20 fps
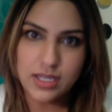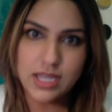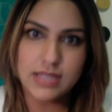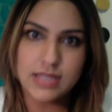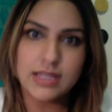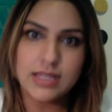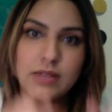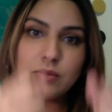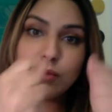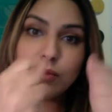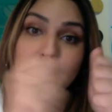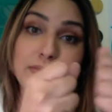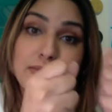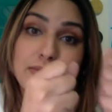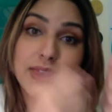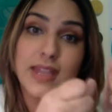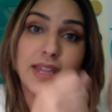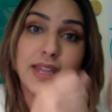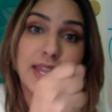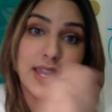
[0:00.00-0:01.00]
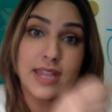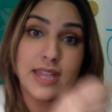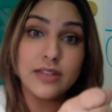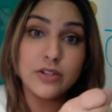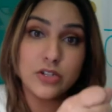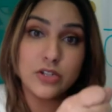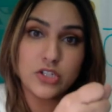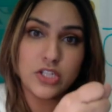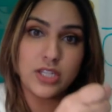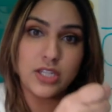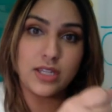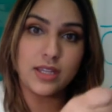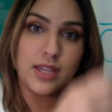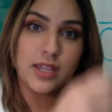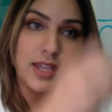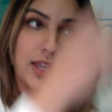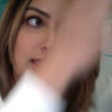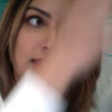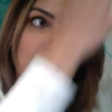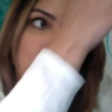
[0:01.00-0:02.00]
And then with that energy,
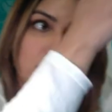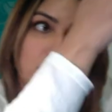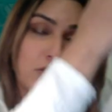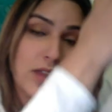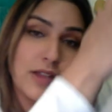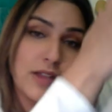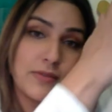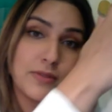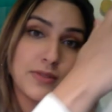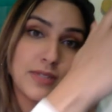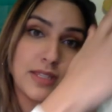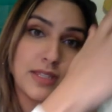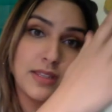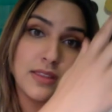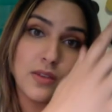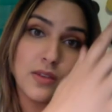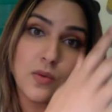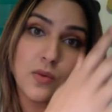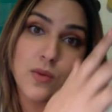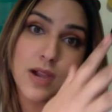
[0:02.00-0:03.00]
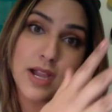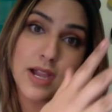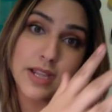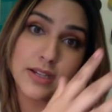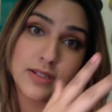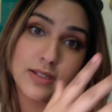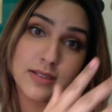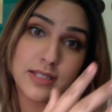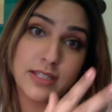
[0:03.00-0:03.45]
it travels in the wires,